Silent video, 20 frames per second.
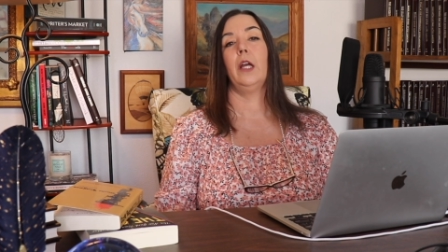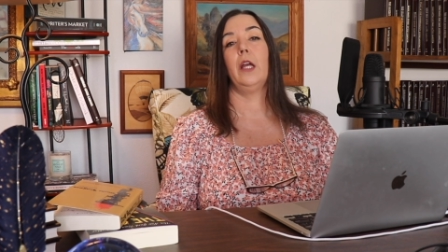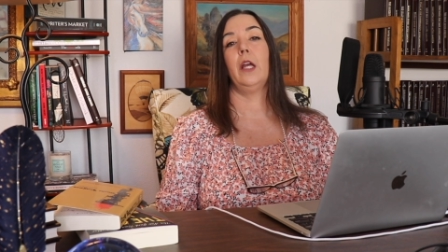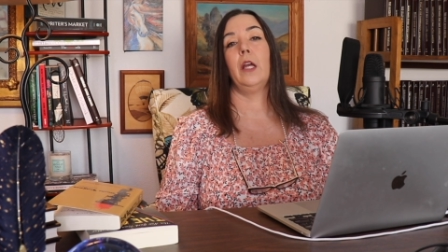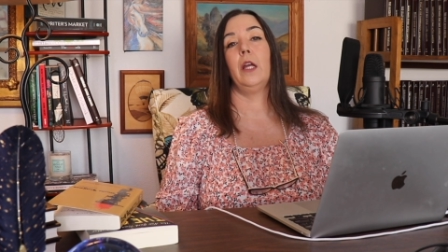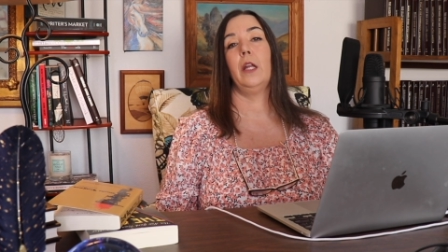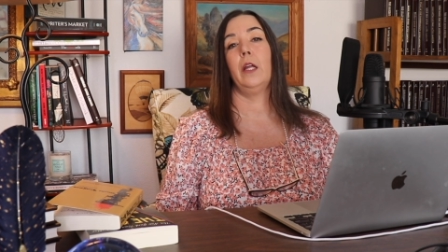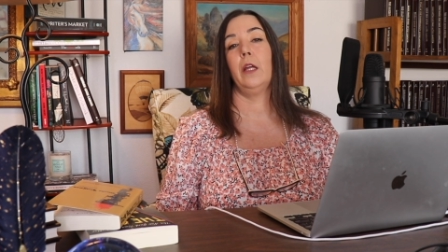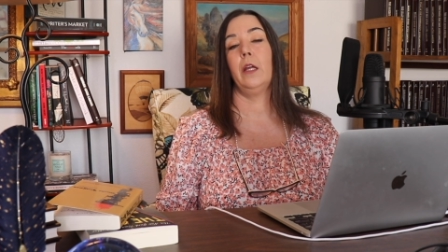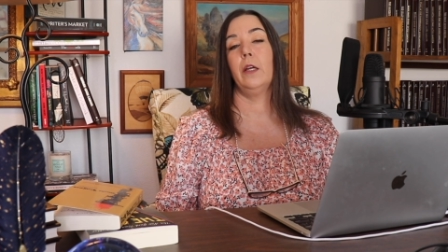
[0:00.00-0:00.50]

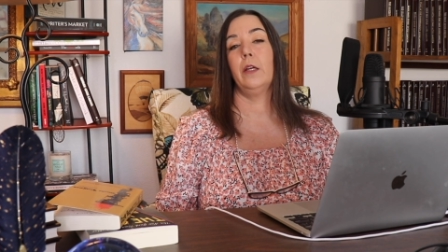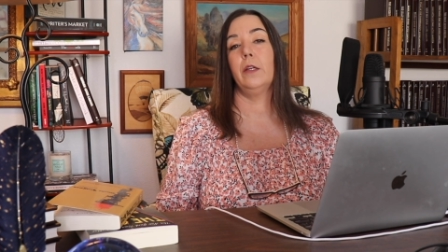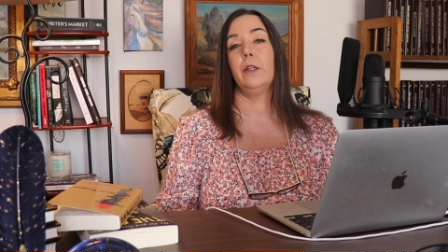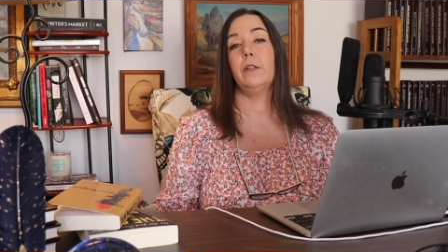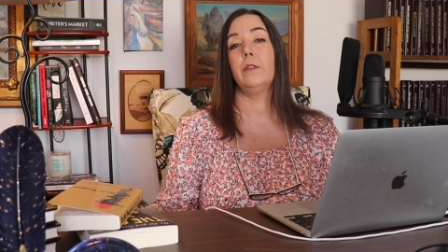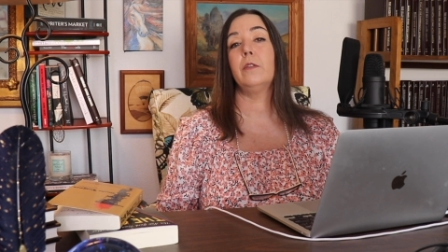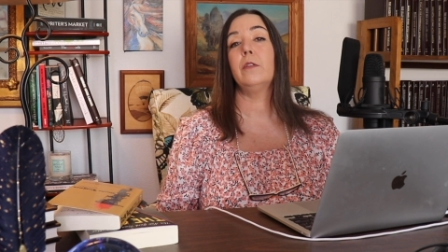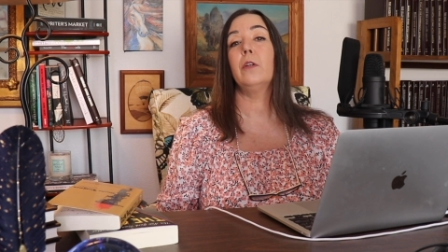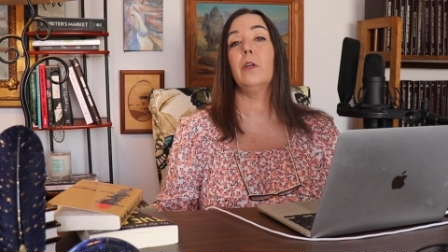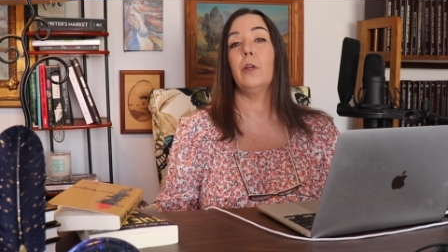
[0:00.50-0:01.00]
it
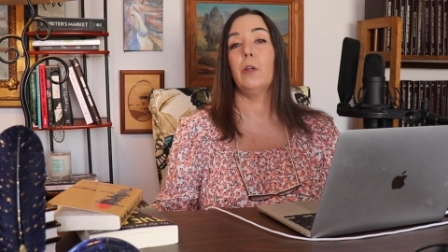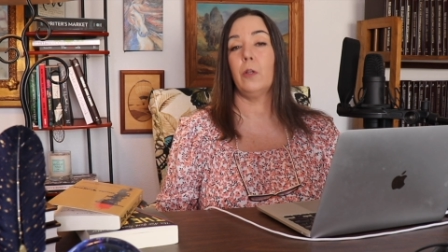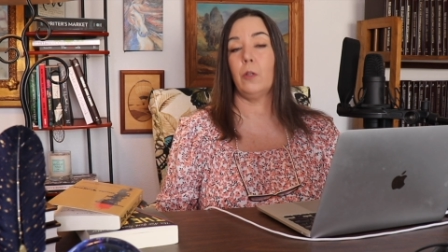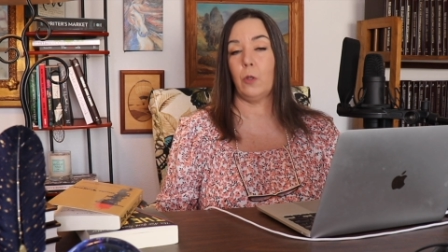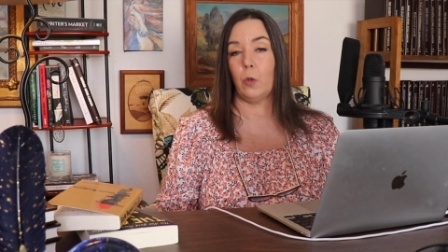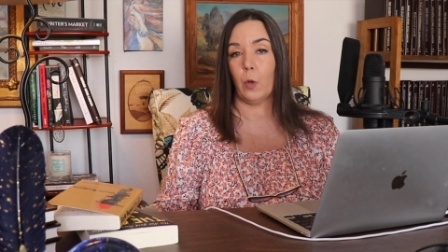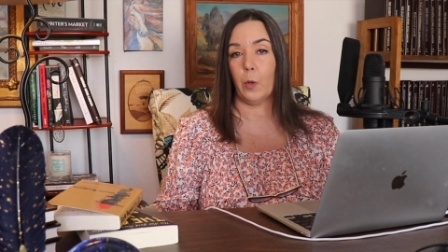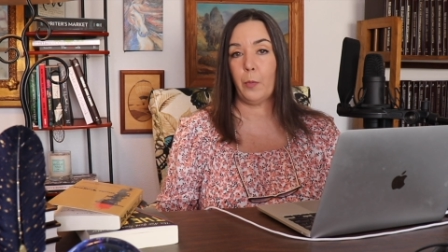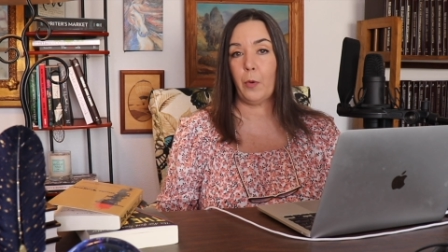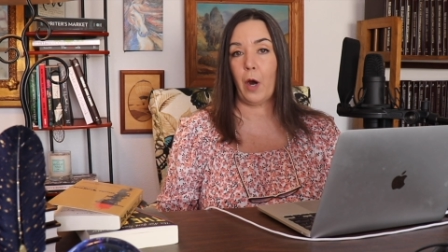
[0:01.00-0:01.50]
is
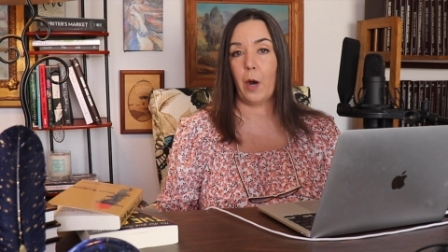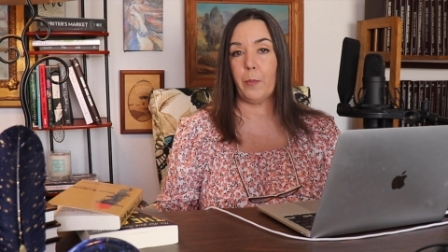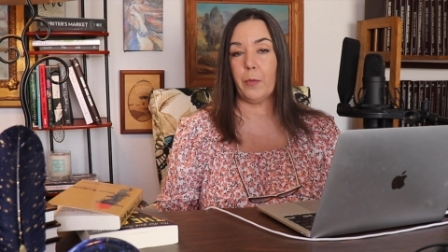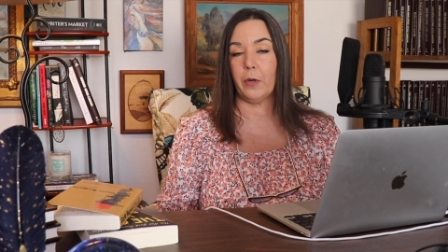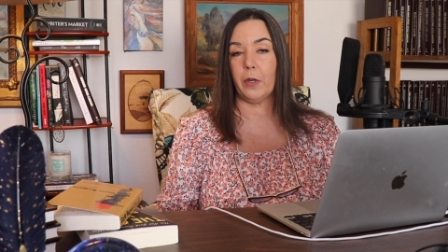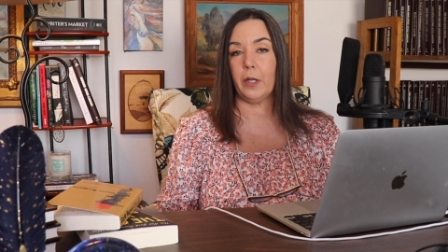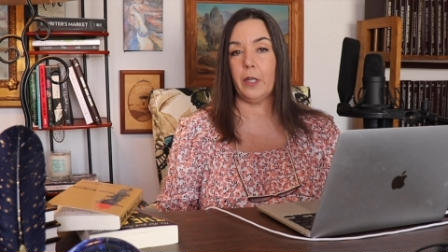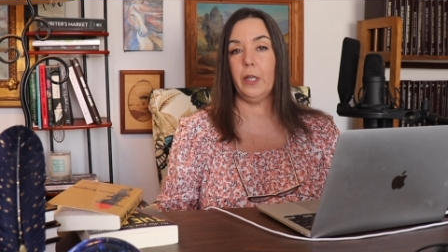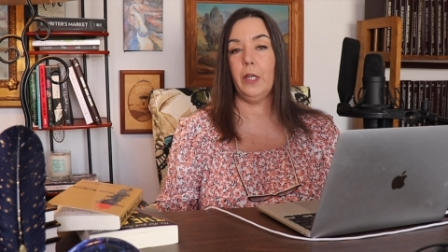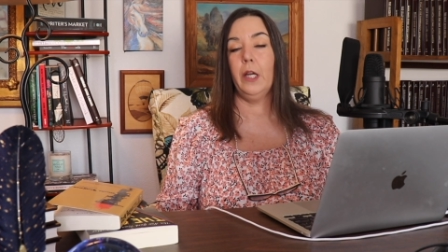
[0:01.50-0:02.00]
your
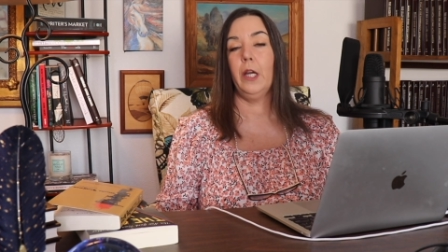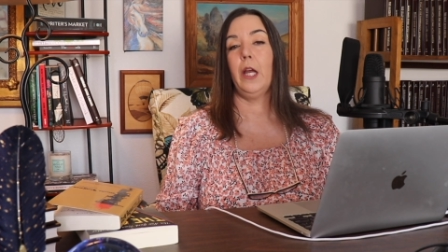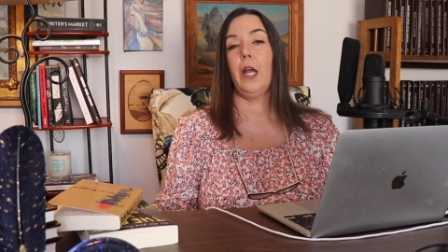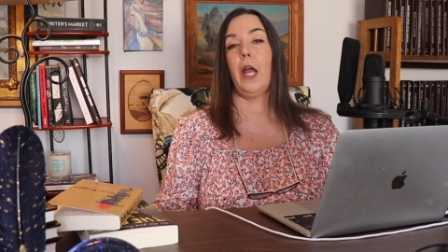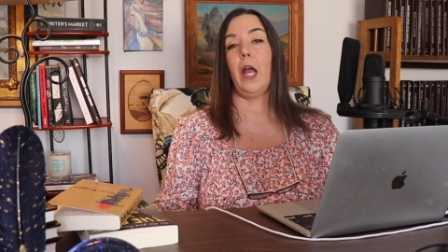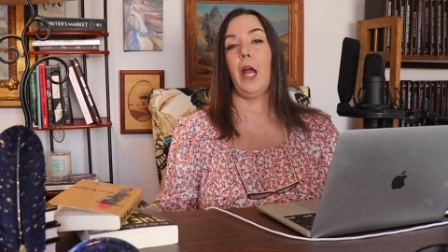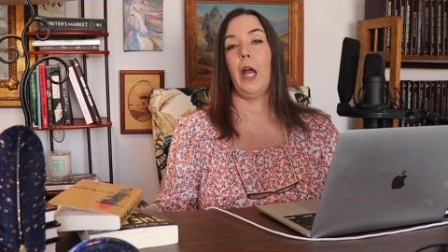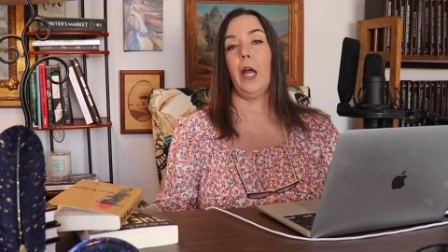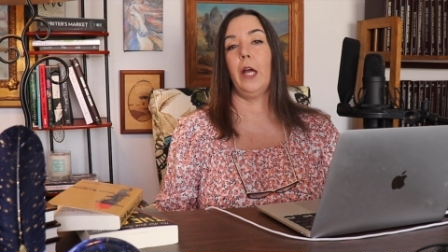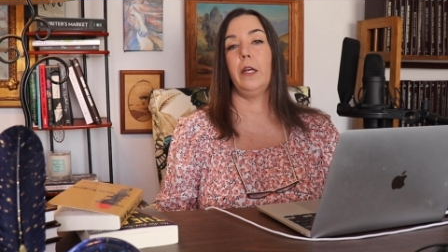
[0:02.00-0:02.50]
property
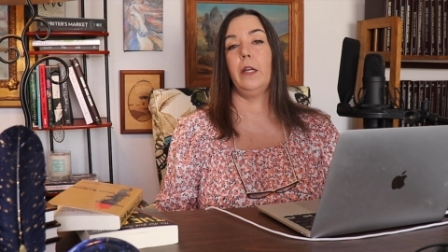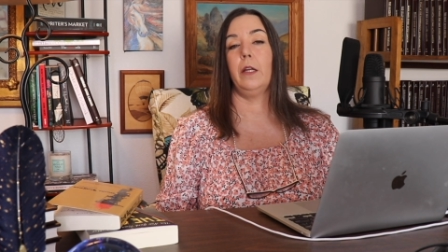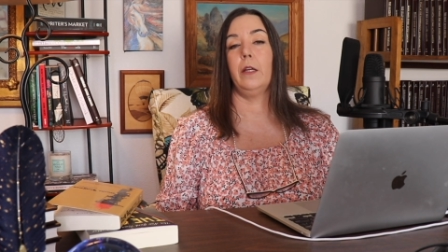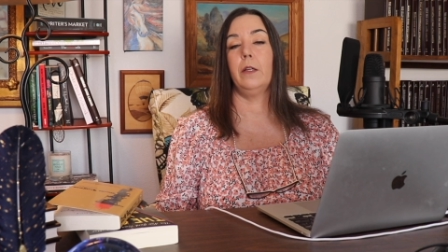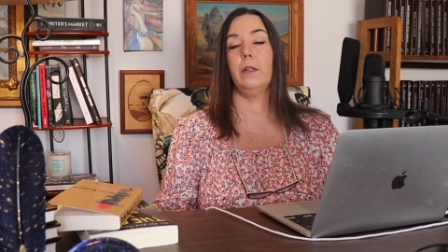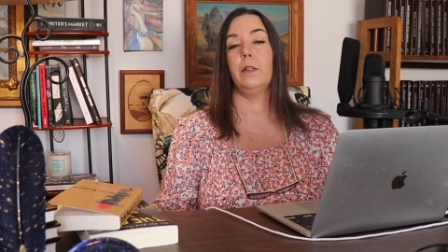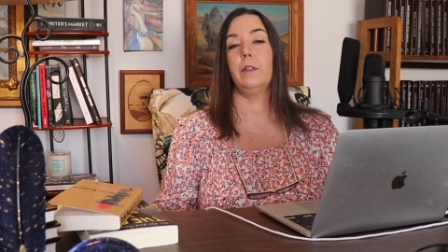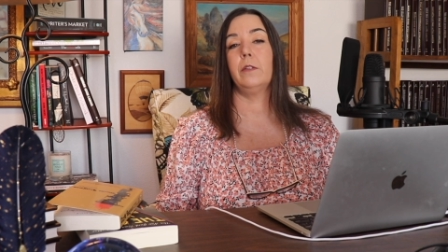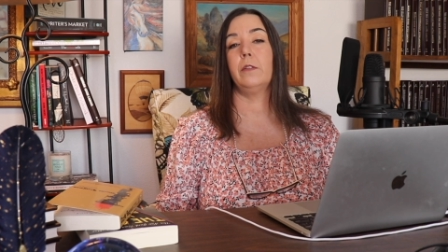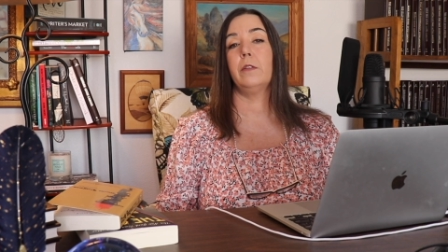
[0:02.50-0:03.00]
and
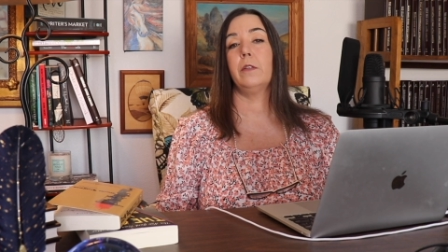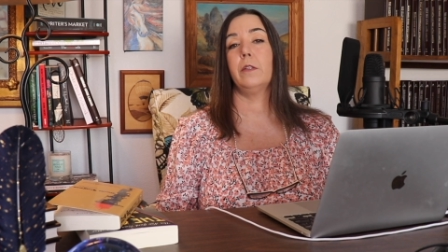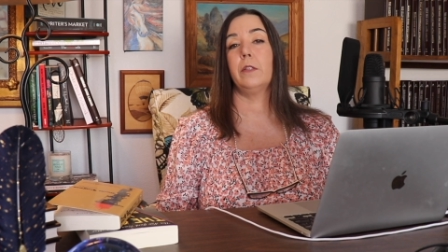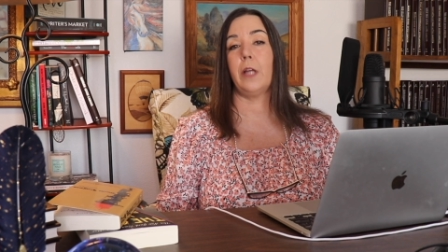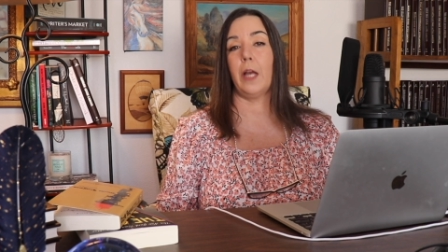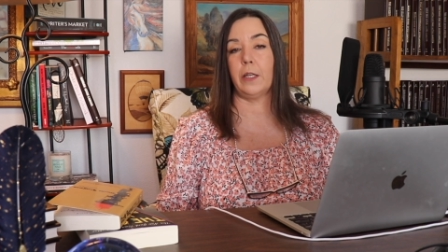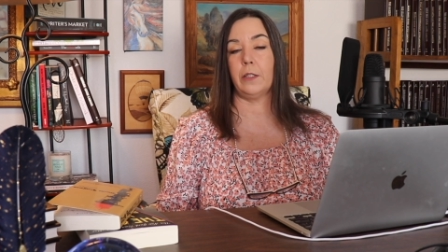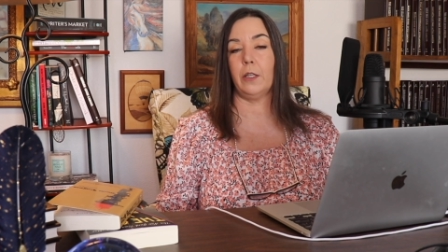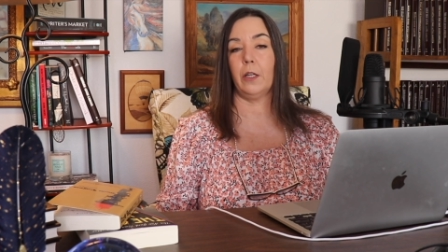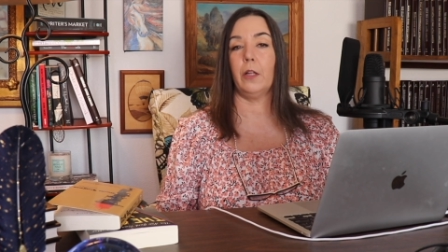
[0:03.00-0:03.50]
is
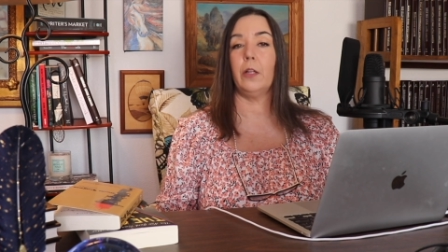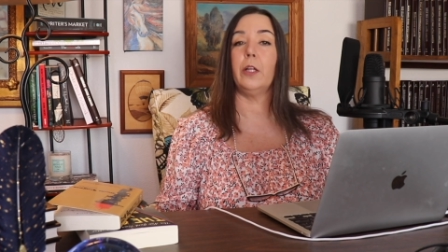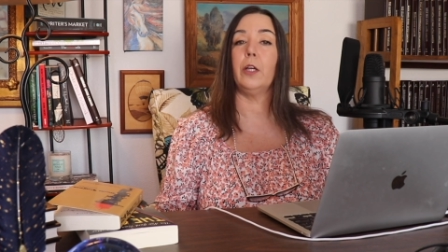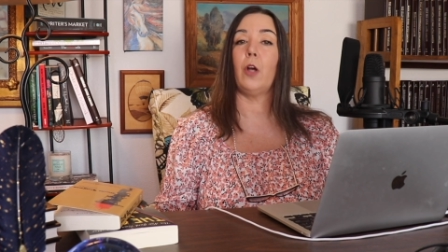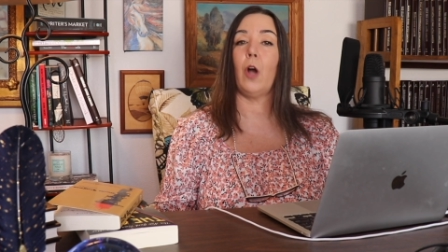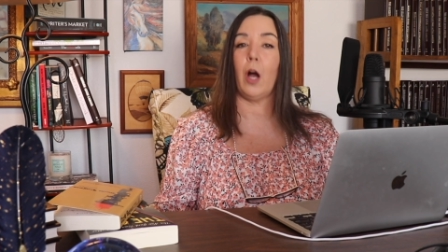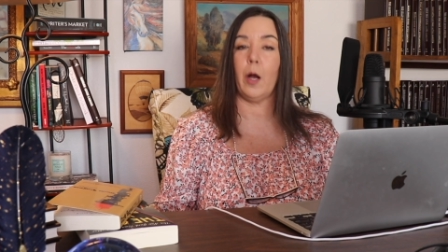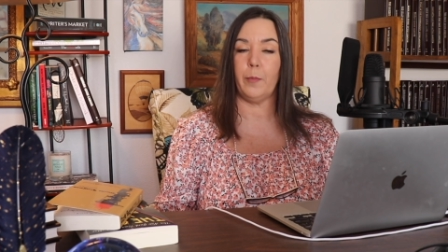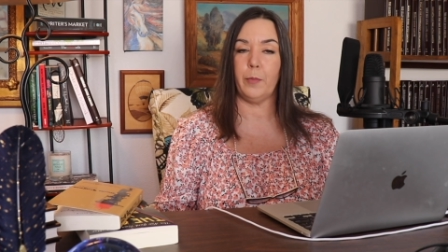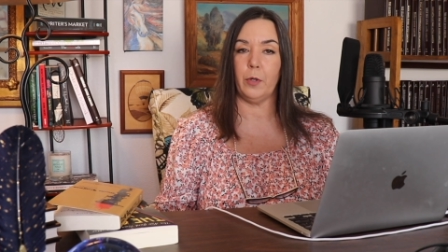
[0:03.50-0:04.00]
technically
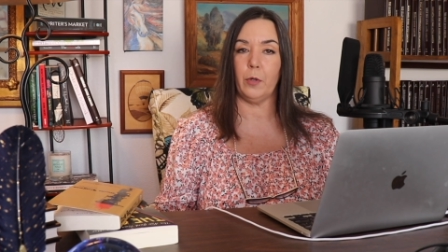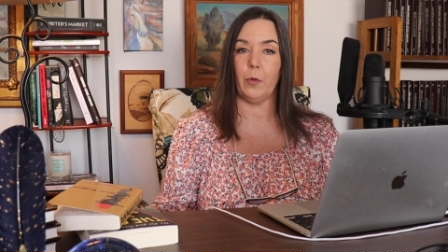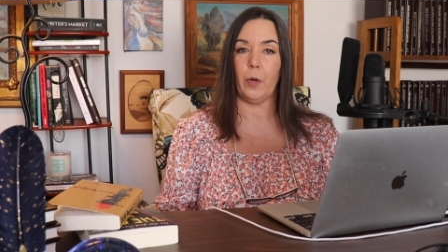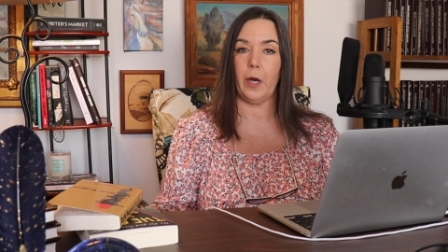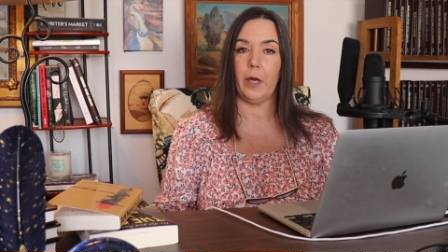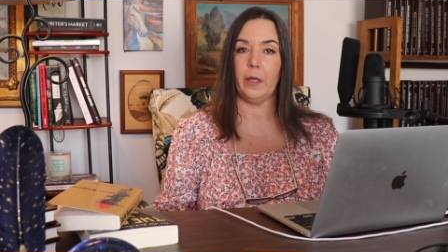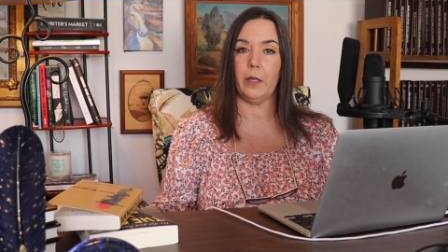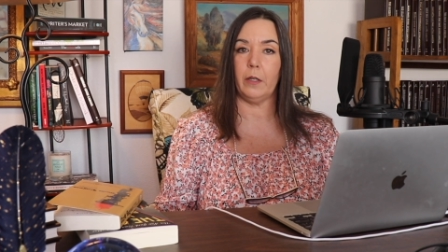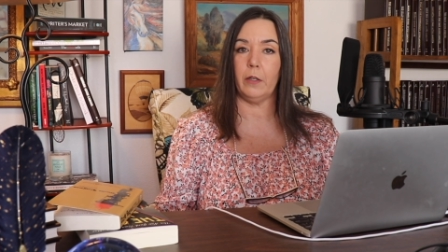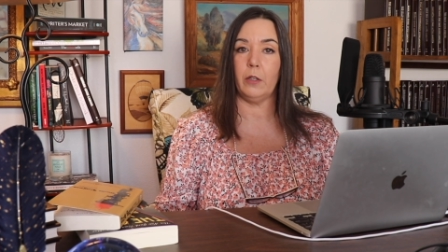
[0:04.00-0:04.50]

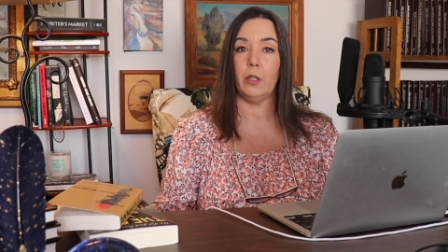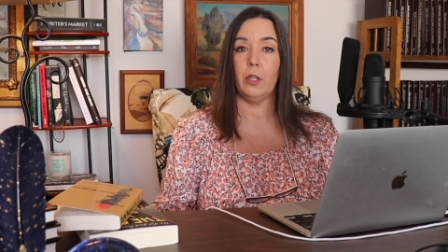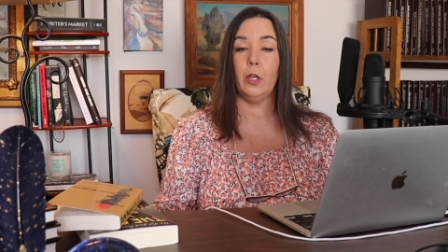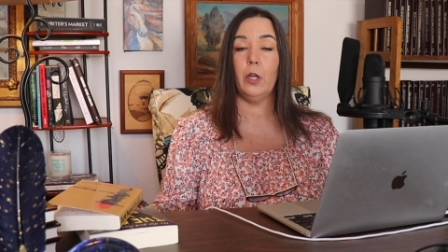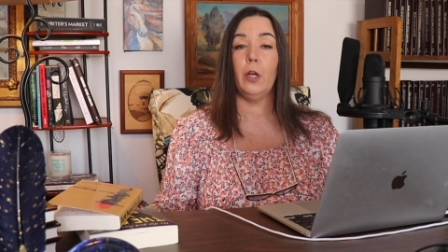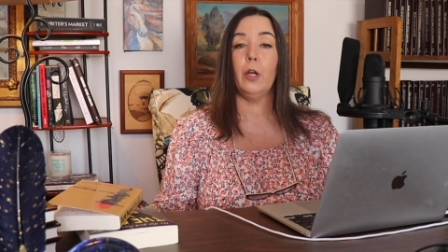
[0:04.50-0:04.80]
copyrighted.